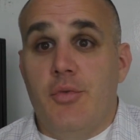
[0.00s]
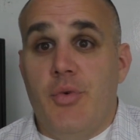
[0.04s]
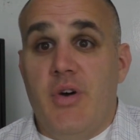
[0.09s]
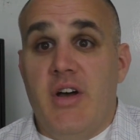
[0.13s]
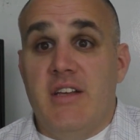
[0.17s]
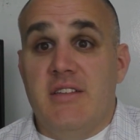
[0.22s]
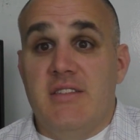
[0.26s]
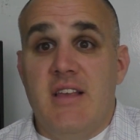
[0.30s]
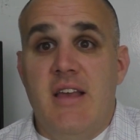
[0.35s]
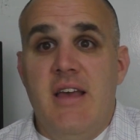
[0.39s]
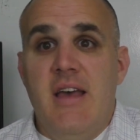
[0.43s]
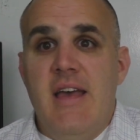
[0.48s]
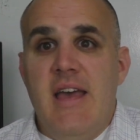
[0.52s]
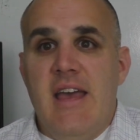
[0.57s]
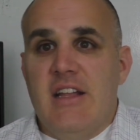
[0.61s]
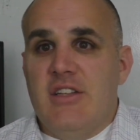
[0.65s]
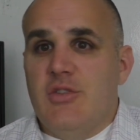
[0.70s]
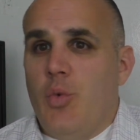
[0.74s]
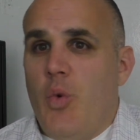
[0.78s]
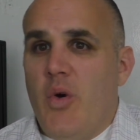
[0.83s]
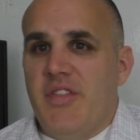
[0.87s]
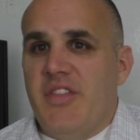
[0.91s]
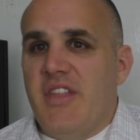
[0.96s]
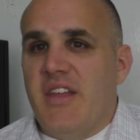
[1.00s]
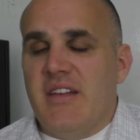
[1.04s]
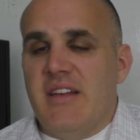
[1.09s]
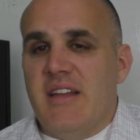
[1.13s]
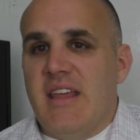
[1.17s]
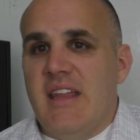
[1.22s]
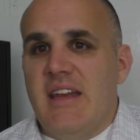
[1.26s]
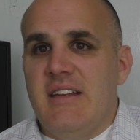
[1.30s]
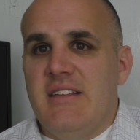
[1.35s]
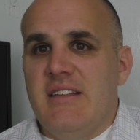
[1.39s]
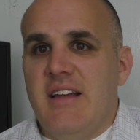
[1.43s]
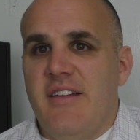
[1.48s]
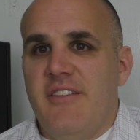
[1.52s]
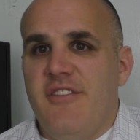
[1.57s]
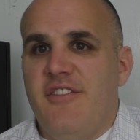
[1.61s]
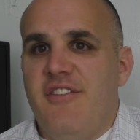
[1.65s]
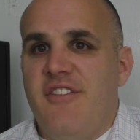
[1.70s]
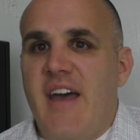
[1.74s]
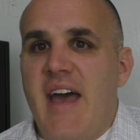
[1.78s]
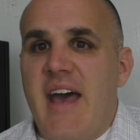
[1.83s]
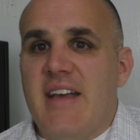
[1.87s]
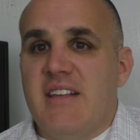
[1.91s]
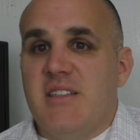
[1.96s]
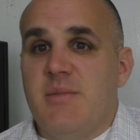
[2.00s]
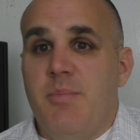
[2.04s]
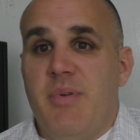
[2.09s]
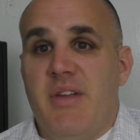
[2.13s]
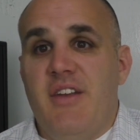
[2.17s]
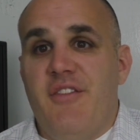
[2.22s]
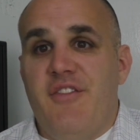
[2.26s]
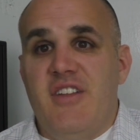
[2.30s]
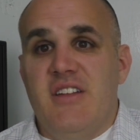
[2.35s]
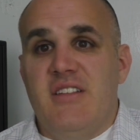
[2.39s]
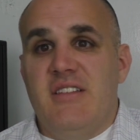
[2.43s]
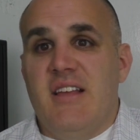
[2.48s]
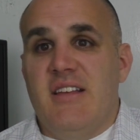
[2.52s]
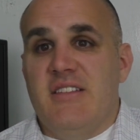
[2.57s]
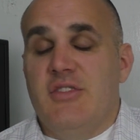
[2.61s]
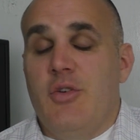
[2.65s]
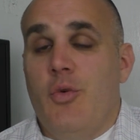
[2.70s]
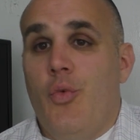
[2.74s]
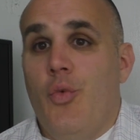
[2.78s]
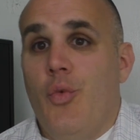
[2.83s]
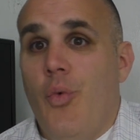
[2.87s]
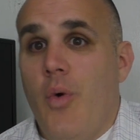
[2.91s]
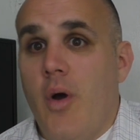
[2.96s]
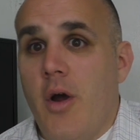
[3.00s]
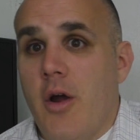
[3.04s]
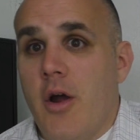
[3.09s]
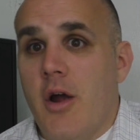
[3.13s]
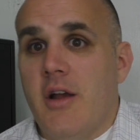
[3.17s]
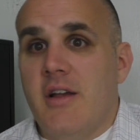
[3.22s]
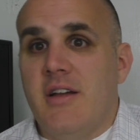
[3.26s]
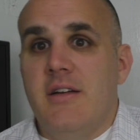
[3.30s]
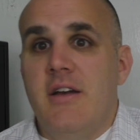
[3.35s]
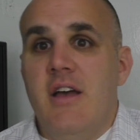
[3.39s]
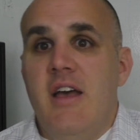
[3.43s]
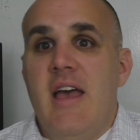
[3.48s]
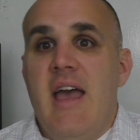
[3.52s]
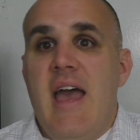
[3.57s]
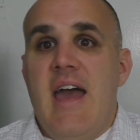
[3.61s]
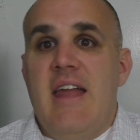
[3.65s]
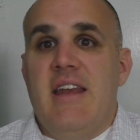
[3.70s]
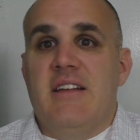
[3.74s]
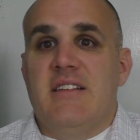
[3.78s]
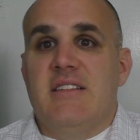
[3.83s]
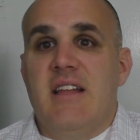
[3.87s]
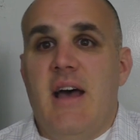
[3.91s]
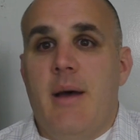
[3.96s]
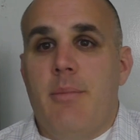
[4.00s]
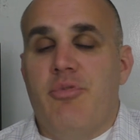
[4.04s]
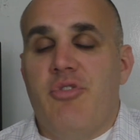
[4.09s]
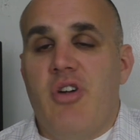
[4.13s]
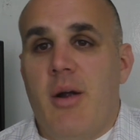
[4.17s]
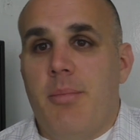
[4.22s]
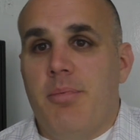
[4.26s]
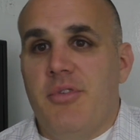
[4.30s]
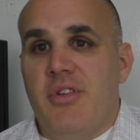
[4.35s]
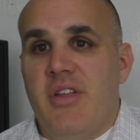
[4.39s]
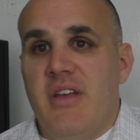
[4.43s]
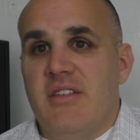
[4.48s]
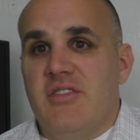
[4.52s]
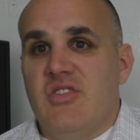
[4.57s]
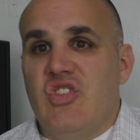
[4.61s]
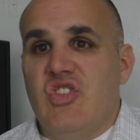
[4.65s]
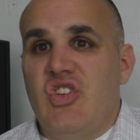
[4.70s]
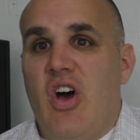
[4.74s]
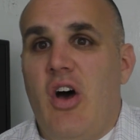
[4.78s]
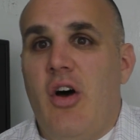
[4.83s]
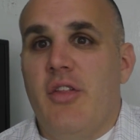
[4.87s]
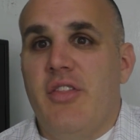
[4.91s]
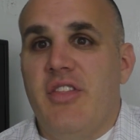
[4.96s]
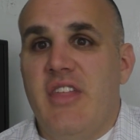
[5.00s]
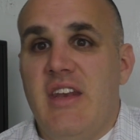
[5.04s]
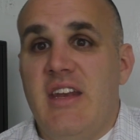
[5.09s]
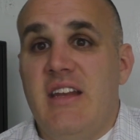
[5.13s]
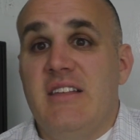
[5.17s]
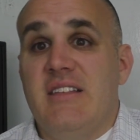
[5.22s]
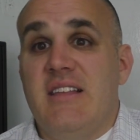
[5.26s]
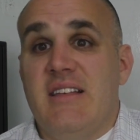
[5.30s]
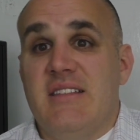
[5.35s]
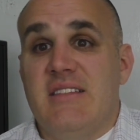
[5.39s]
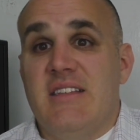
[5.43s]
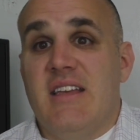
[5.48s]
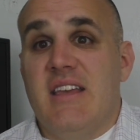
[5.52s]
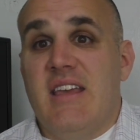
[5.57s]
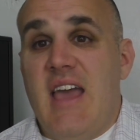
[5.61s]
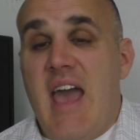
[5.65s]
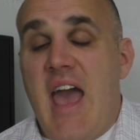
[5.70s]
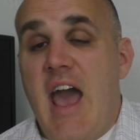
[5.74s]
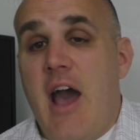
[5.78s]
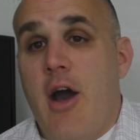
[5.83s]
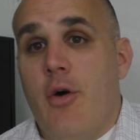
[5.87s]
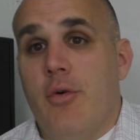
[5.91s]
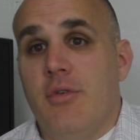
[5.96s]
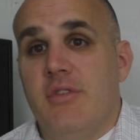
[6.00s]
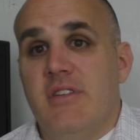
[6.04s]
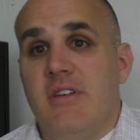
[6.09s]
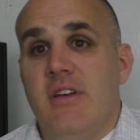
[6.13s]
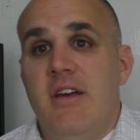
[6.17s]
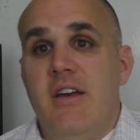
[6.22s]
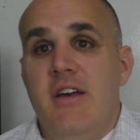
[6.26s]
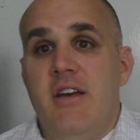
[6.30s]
Was it's one thing to get it done fast, but if it doesn't work and it's not properly installed, then it doesn't count.